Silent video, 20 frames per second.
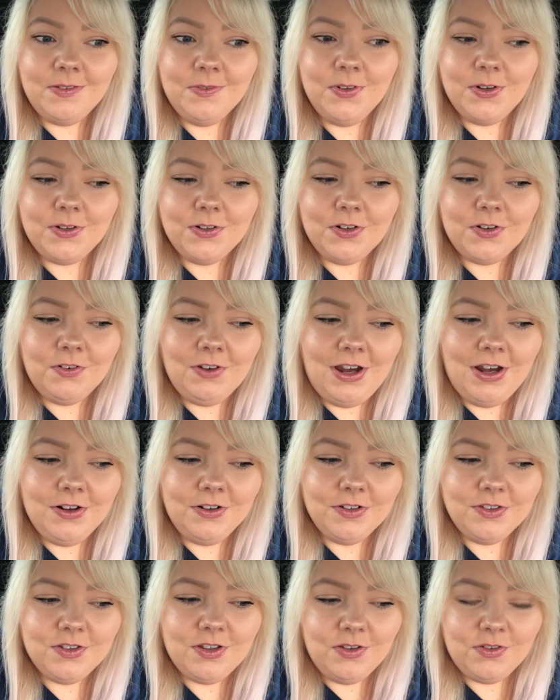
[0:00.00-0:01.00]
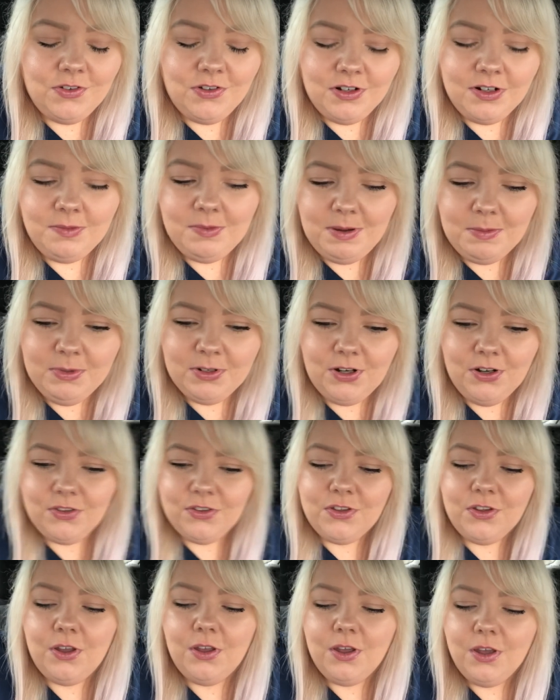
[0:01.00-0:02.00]
I'm not going to cry. I'm going to stop talking about my
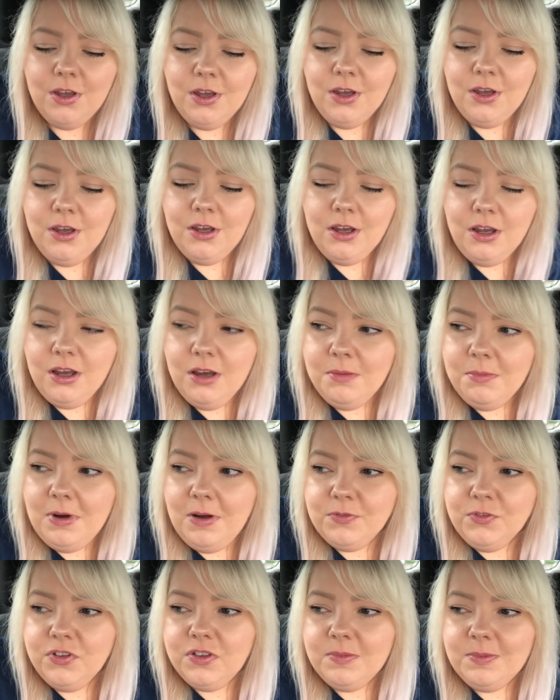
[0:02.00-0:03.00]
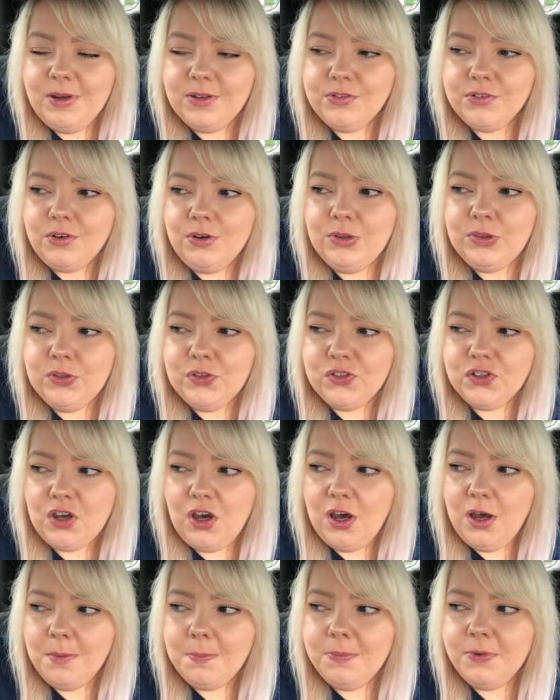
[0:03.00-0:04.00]
doctor. But I'm just about to go in the
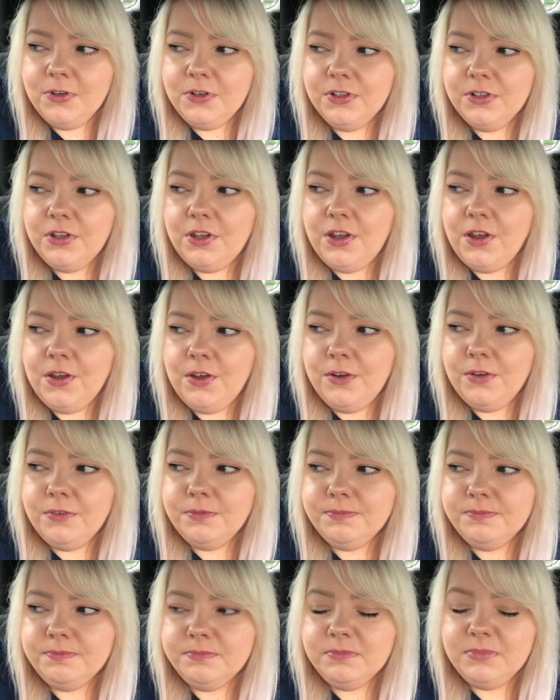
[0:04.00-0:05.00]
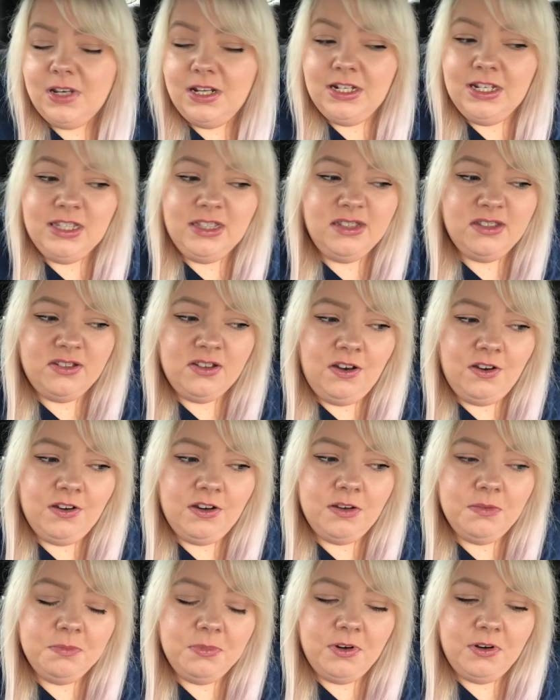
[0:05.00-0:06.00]
shop. I need the
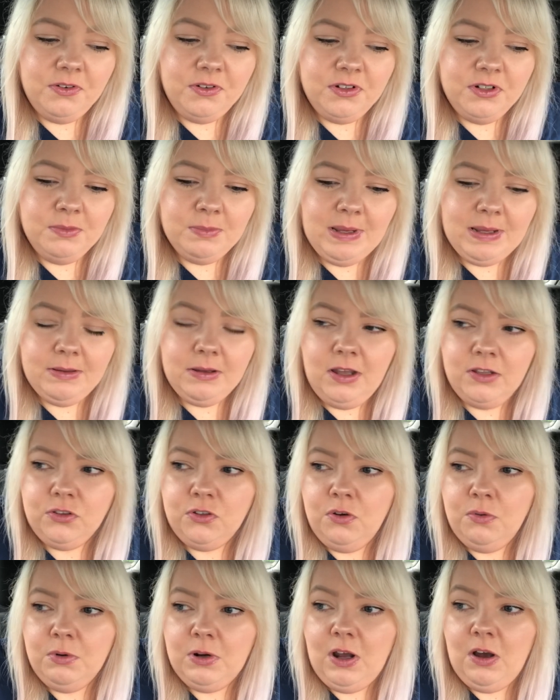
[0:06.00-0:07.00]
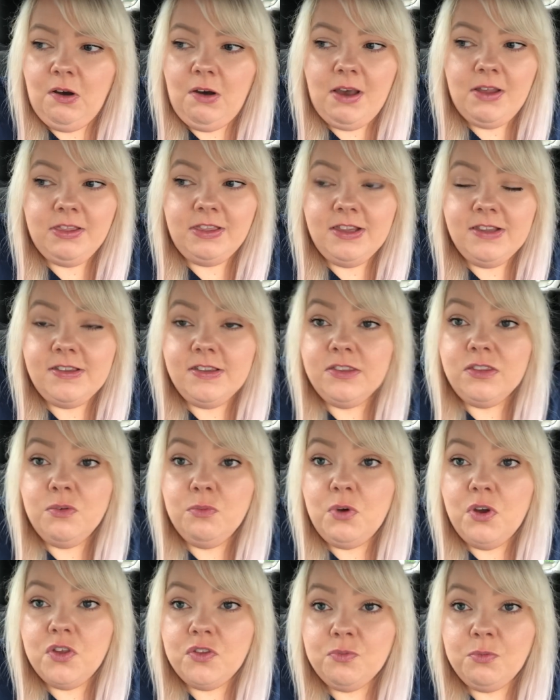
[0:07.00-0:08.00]
toilet, but I'm going to make... this is the
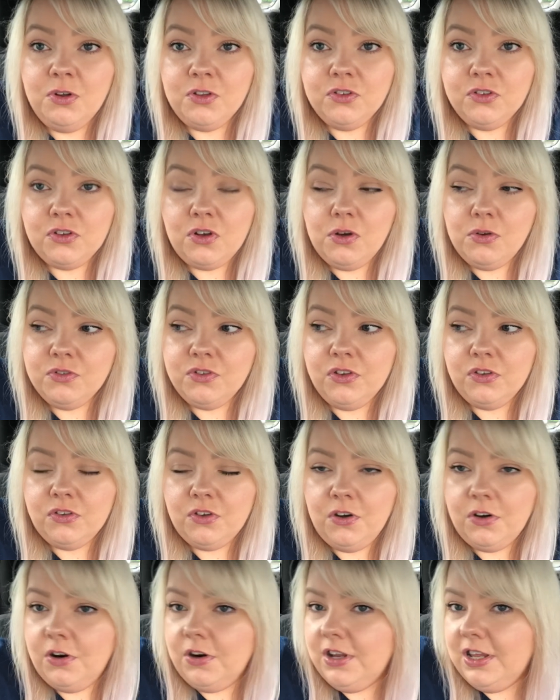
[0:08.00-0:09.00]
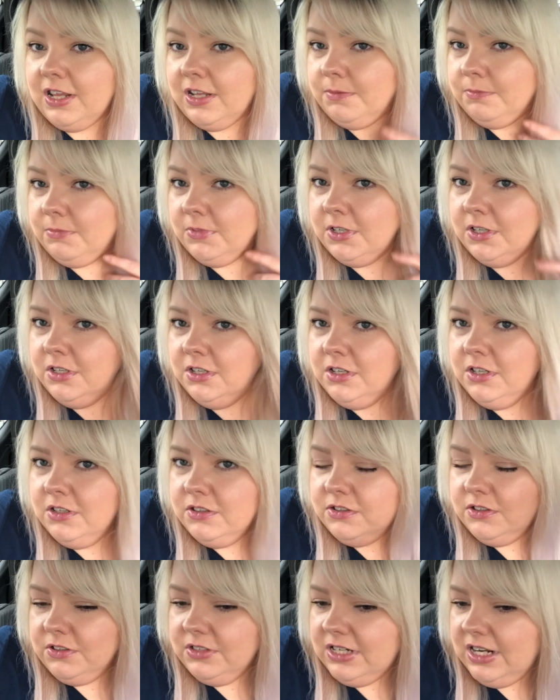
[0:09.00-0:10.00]
worst one to go to the toilet in.
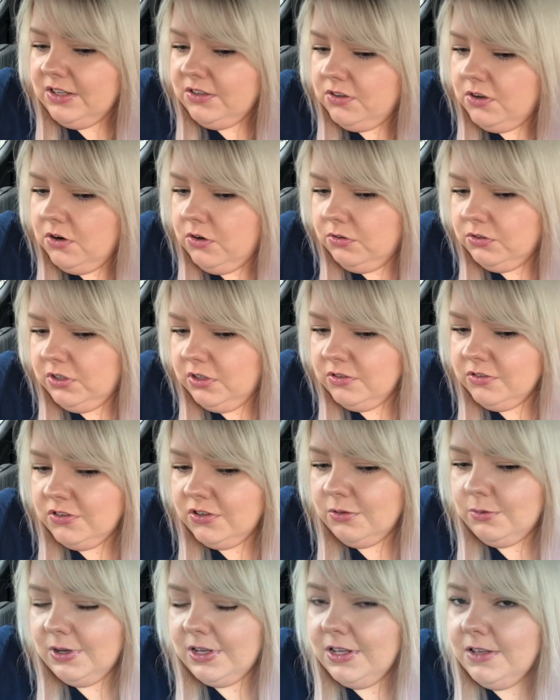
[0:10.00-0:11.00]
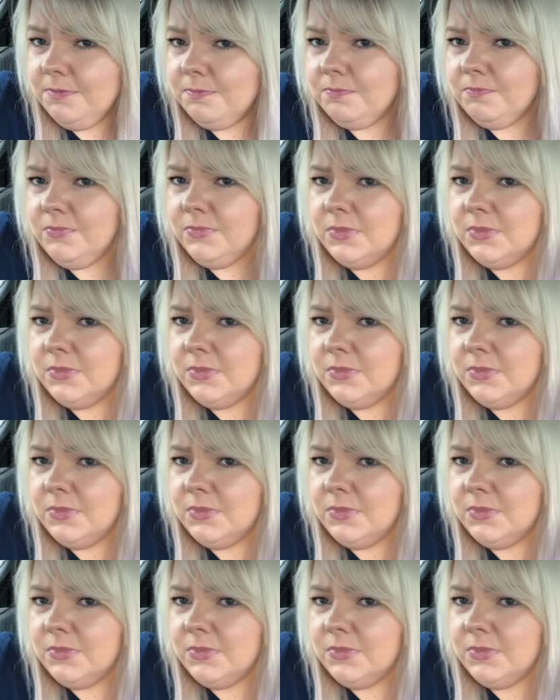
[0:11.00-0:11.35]
So I'm going to have to hold on to it.